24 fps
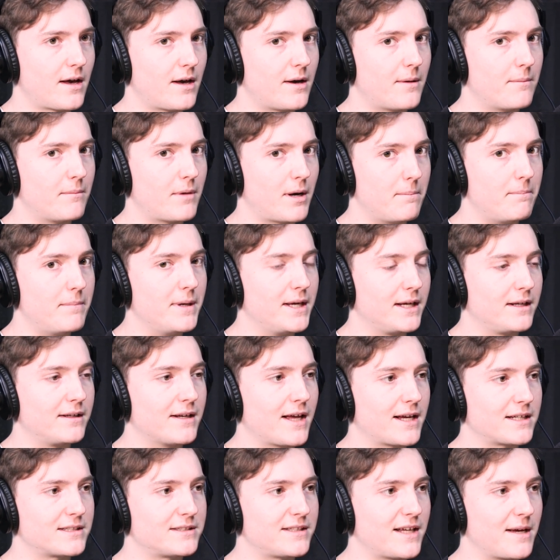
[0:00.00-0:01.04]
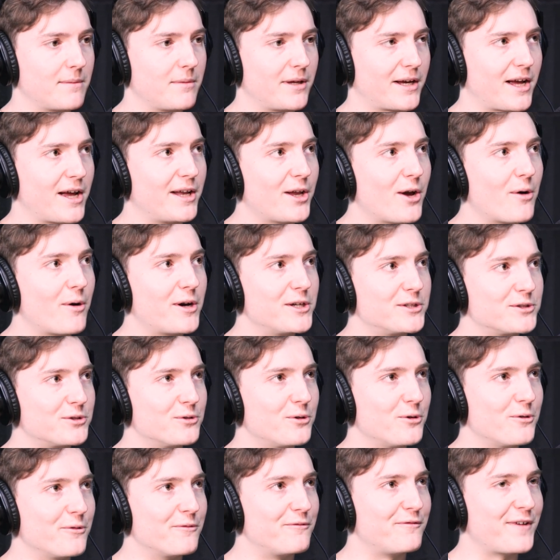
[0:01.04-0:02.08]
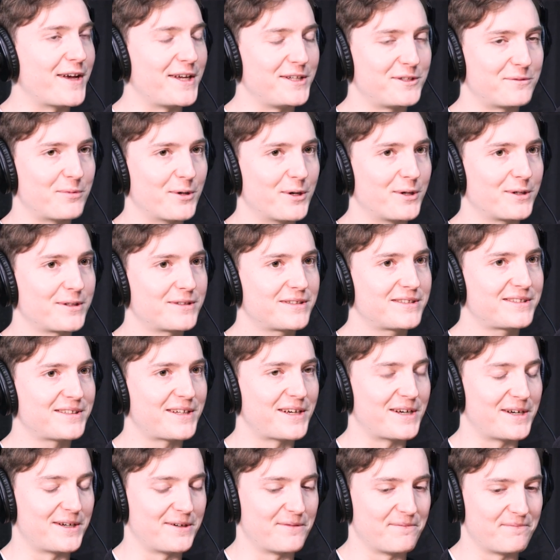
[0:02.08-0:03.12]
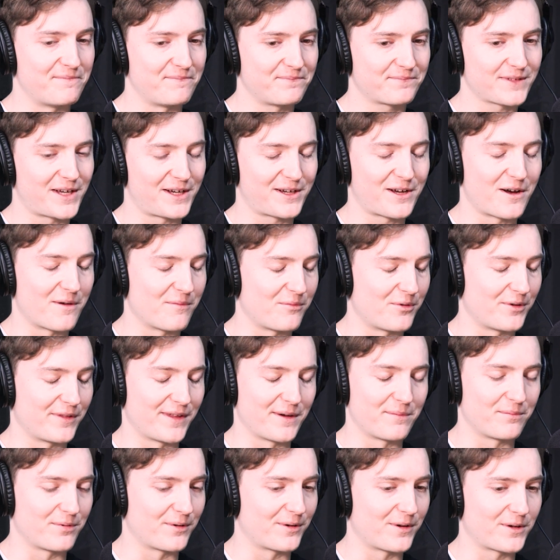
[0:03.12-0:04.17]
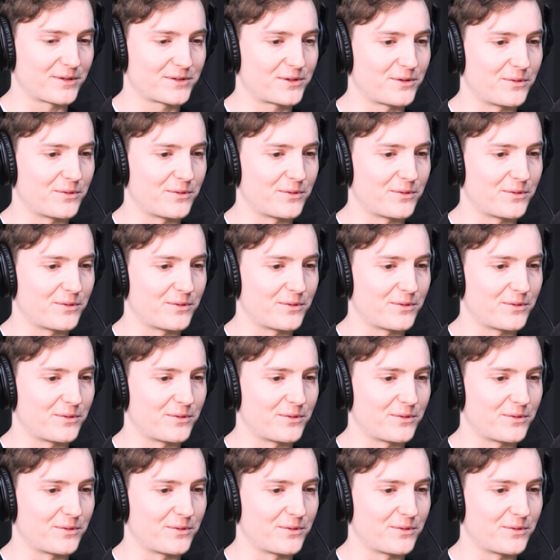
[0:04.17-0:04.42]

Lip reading: a big next step. Like, I know I saw Facebook's, I can't remember what their product's